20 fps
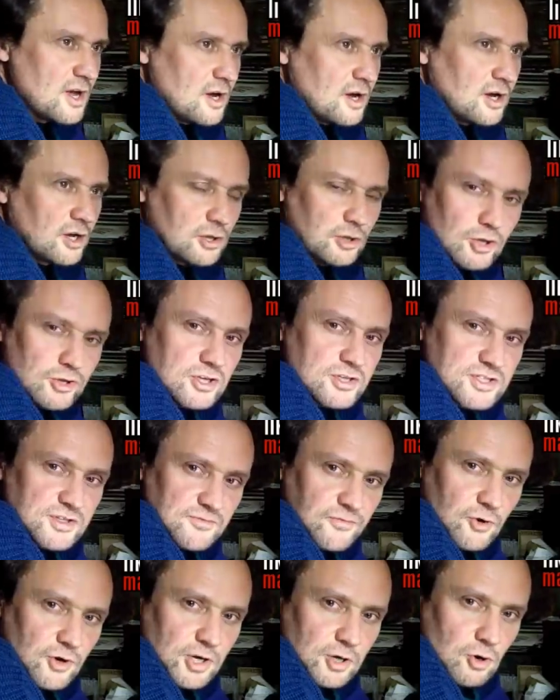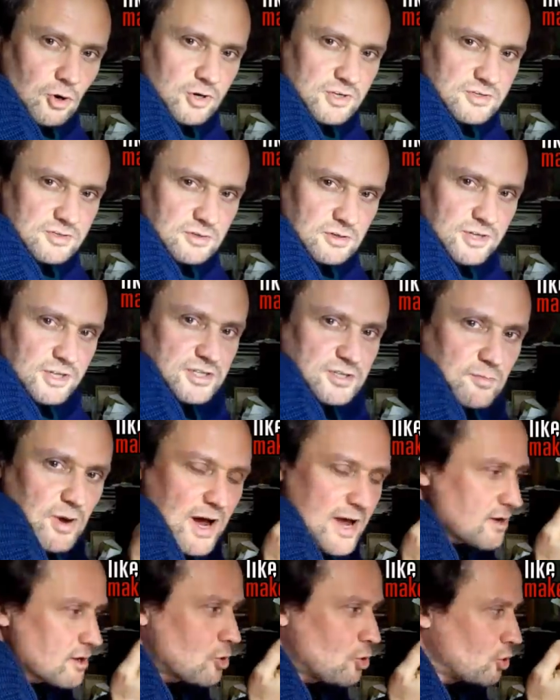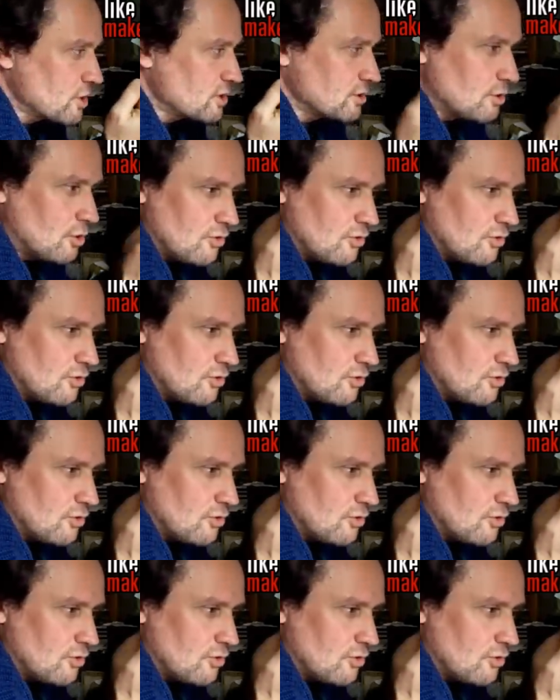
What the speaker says: London Symphonic Orchestra. It's my recording